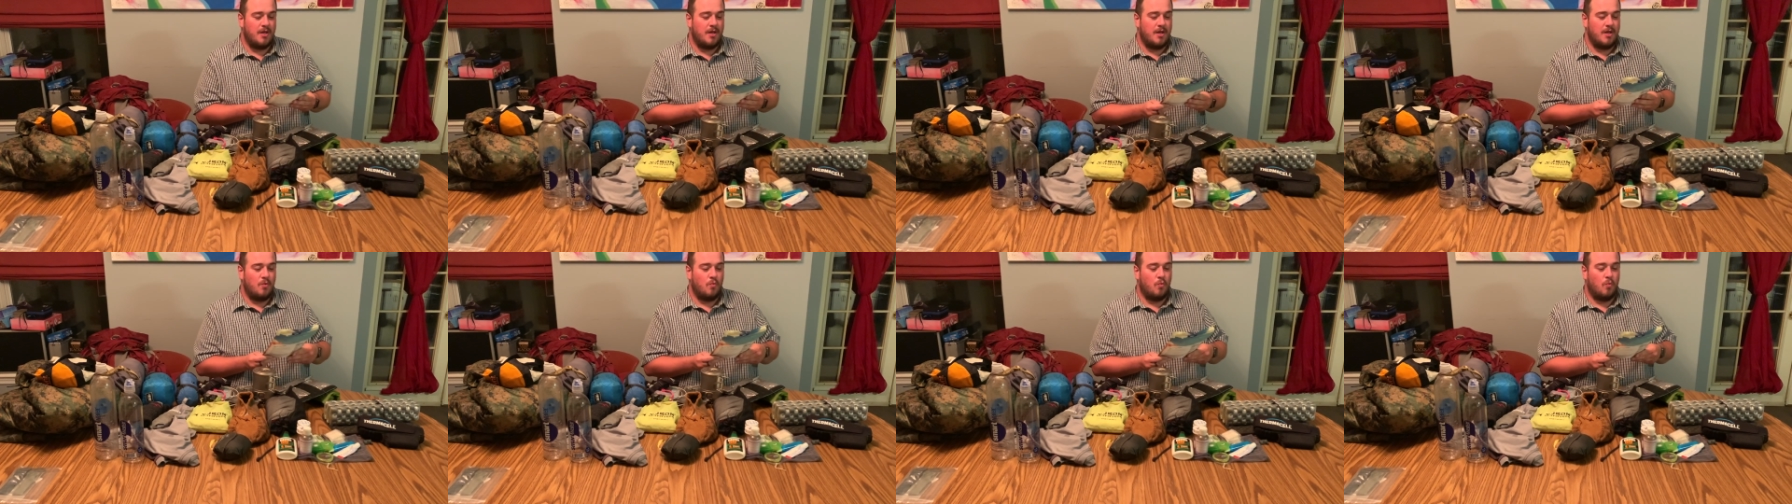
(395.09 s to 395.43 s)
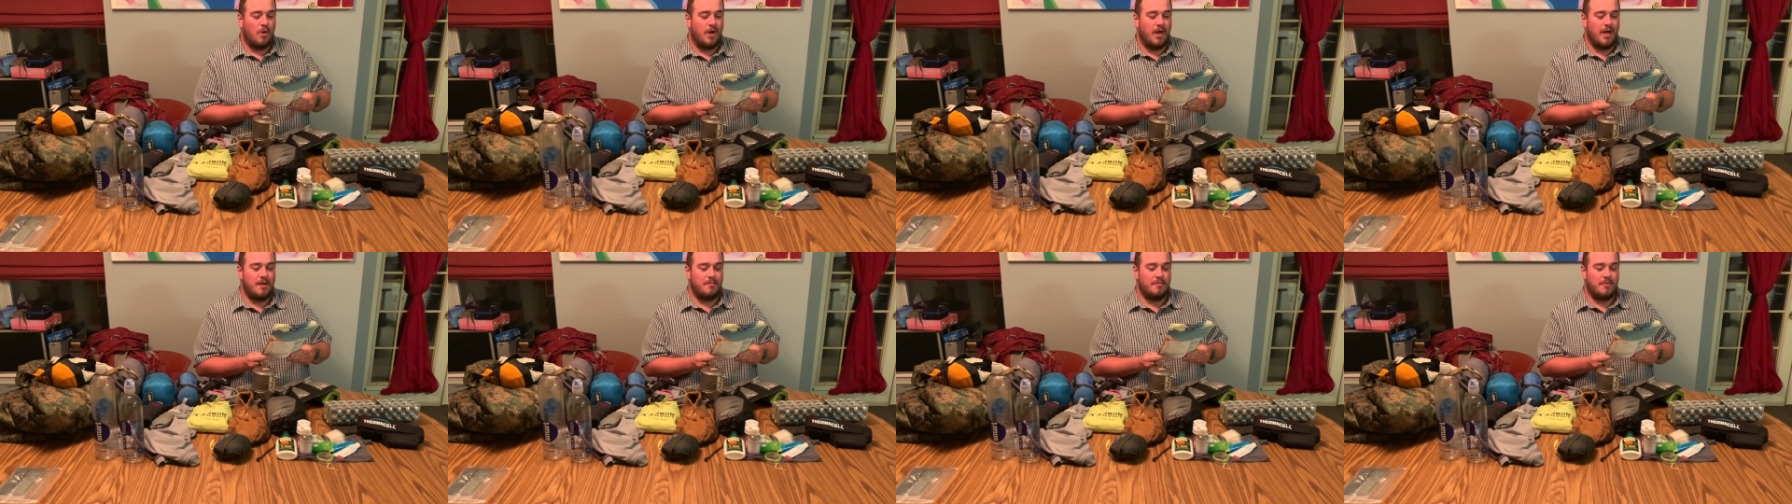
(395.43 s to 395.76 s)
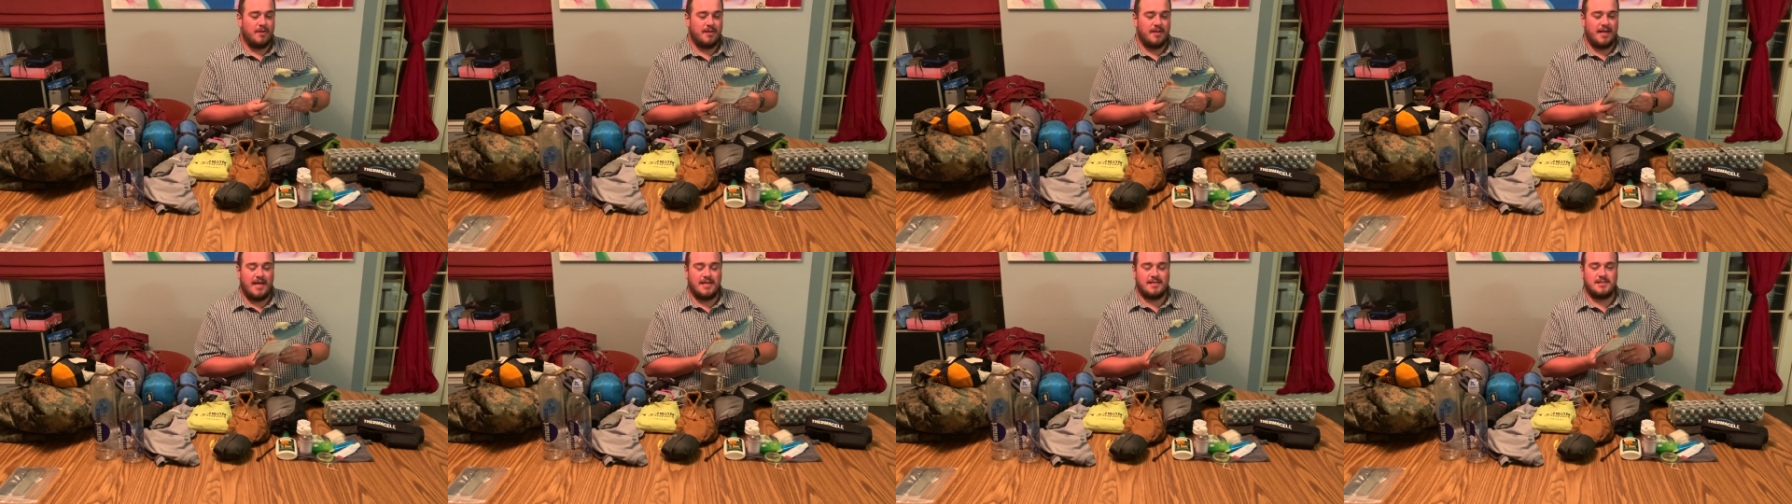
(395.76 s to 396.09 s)
what, but
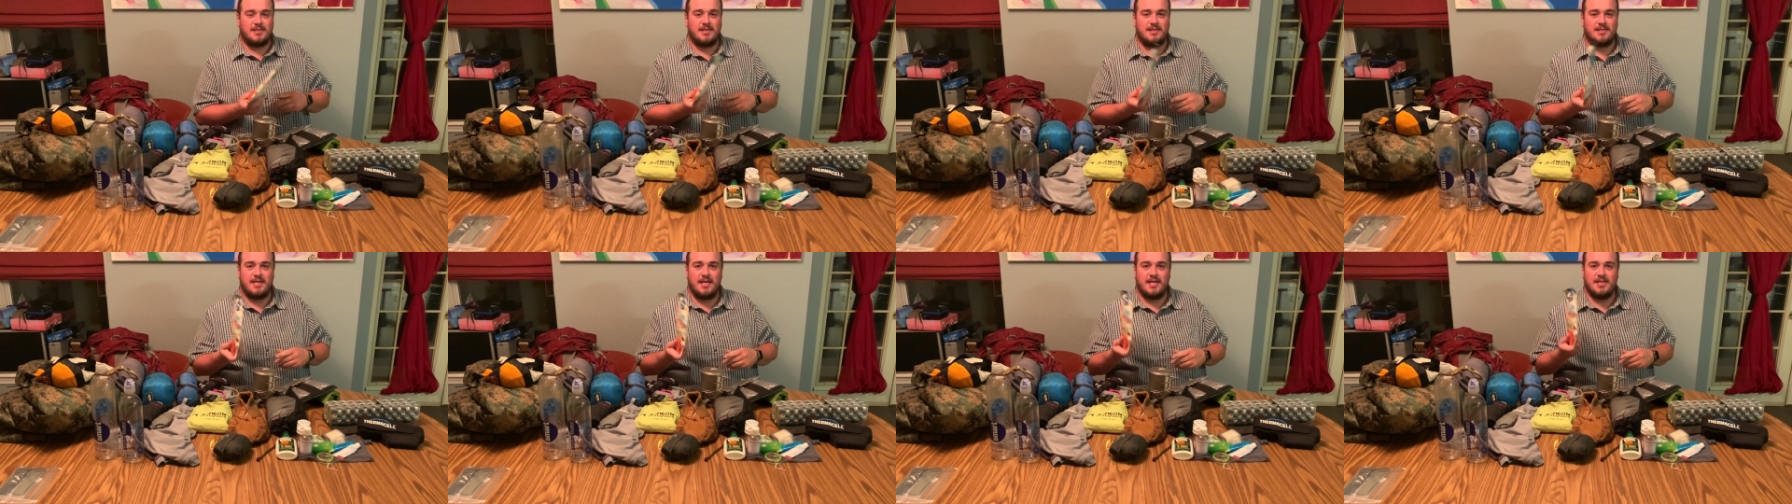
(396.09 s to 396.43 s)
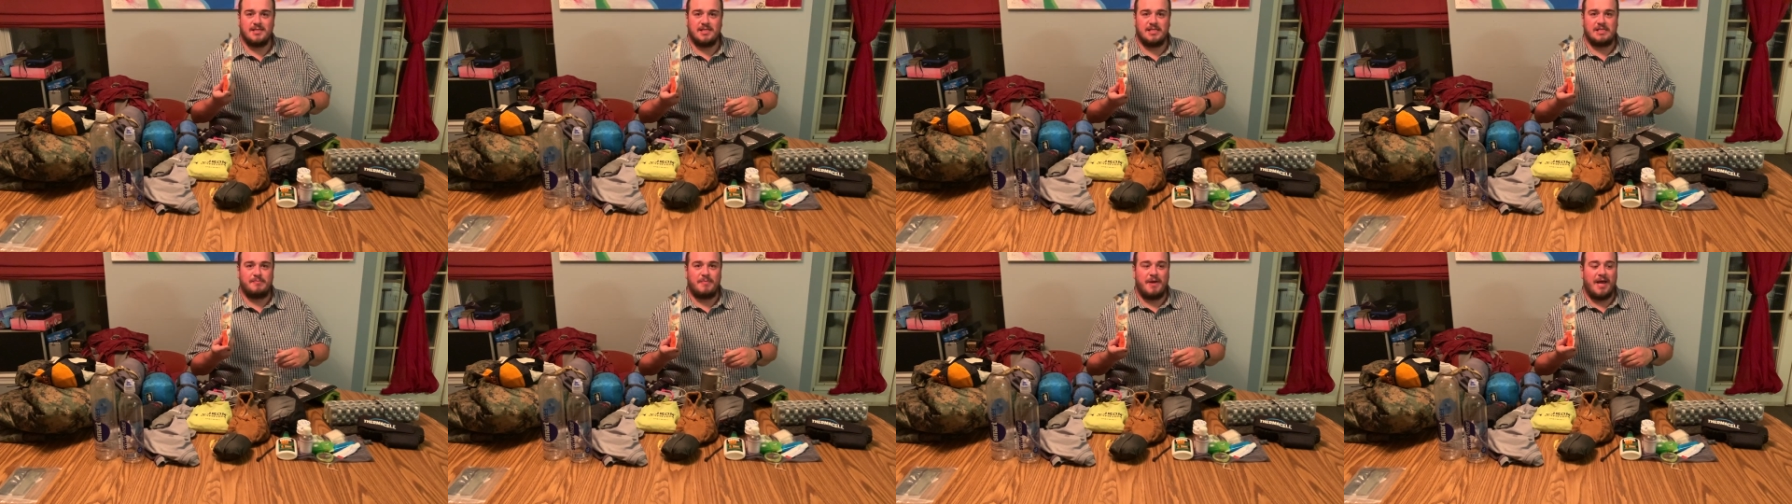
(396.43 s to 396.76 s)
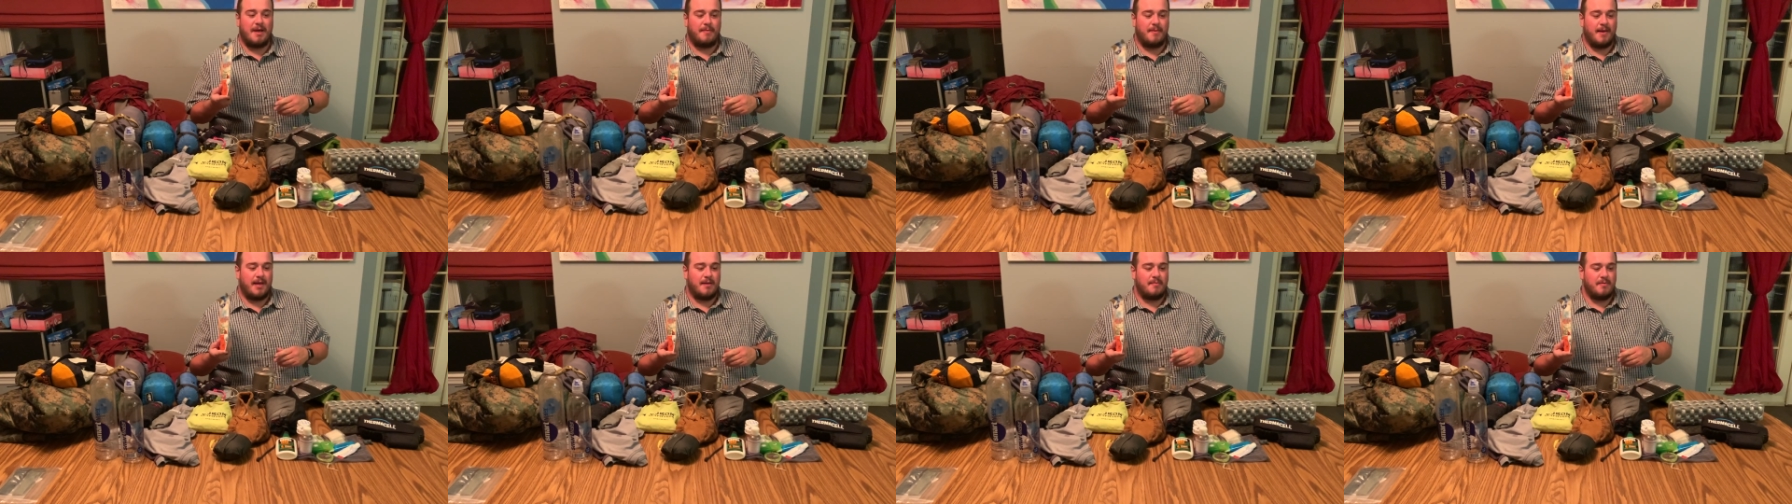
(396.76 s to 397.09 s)
that's the tastiest
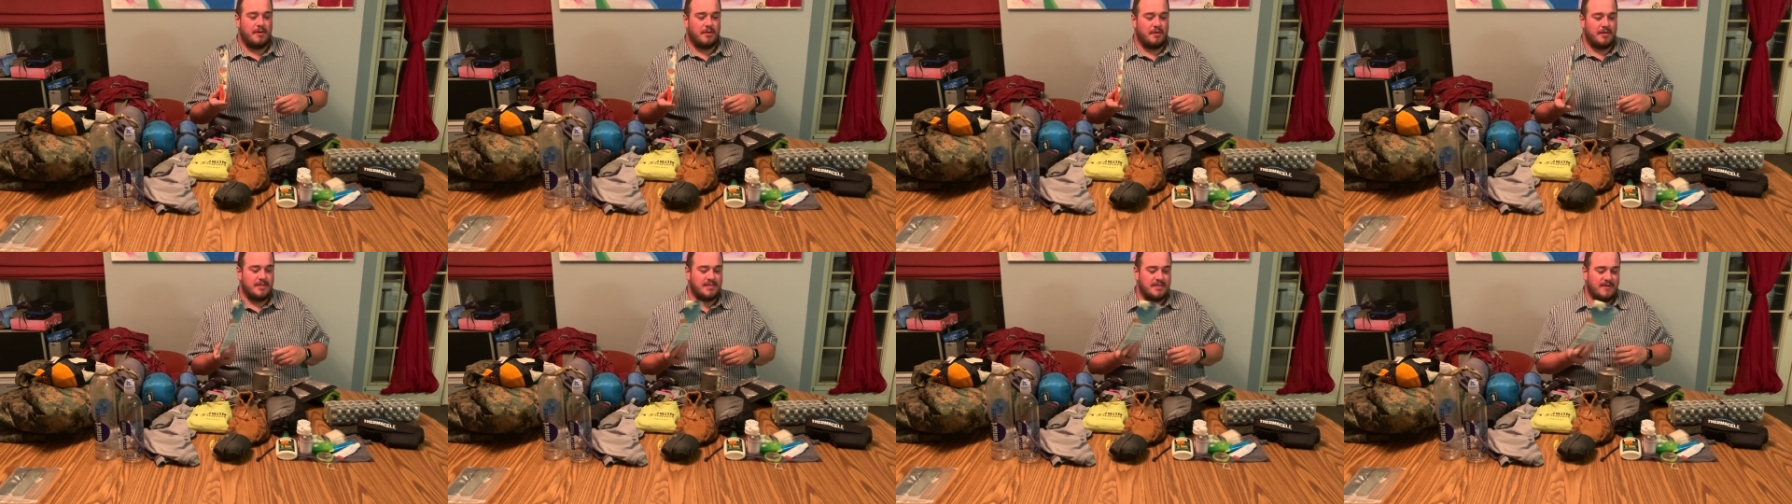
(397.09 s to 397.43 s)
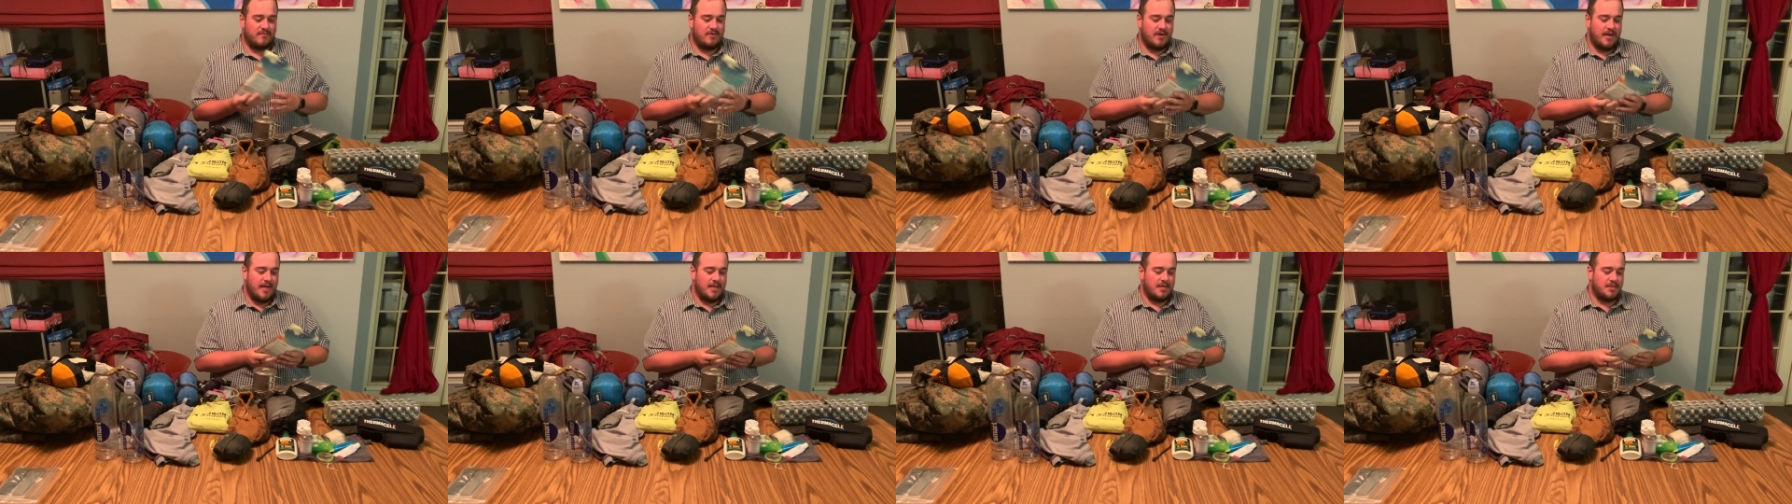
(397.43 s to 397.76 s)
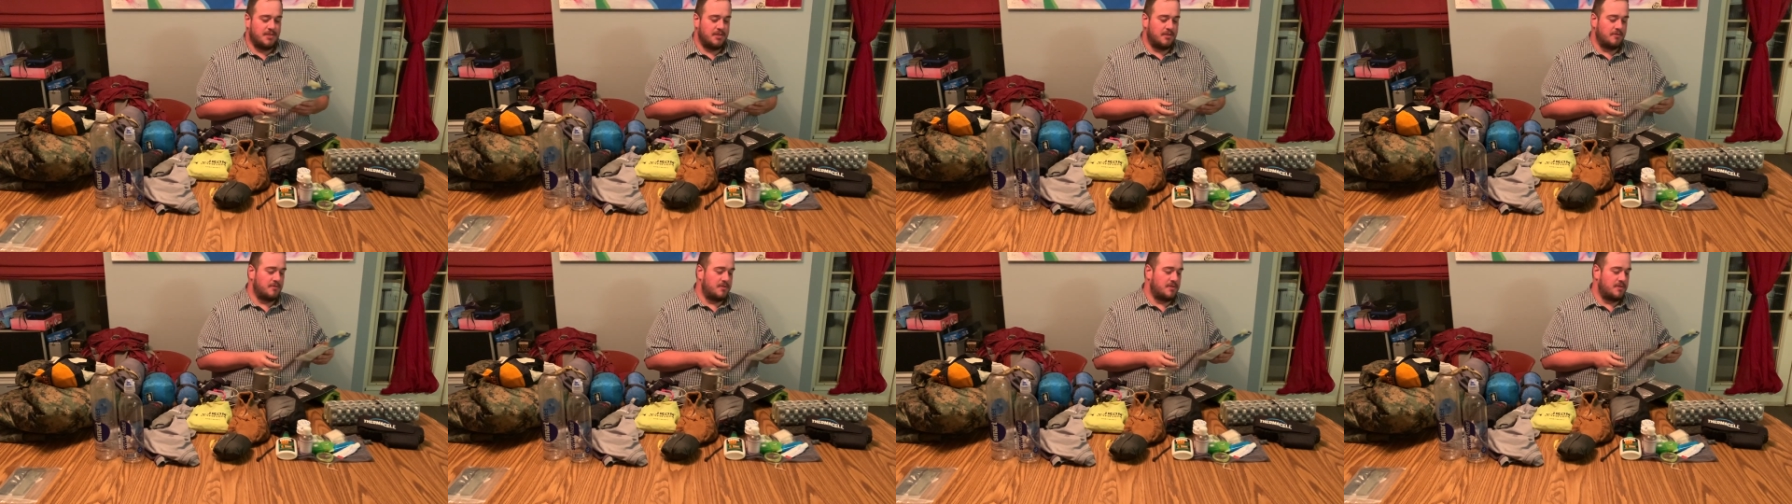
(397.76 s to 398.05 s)
backpacking meal he's ever had too.